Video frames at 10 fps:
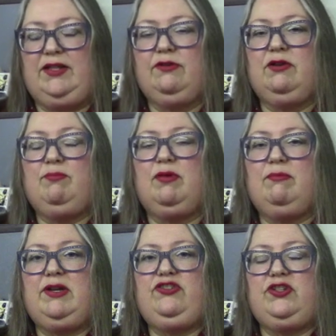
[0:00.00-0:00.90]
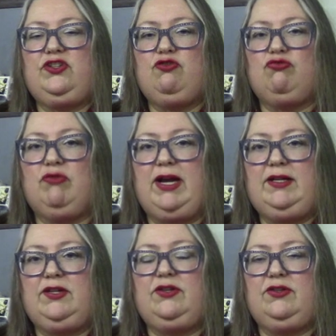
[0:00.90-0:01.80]
There were permissions
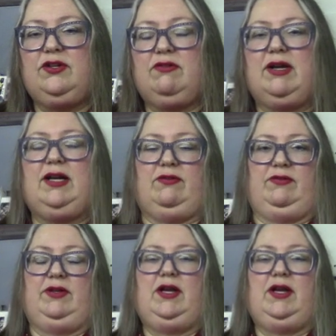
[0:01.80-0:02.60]
granted to the Crown.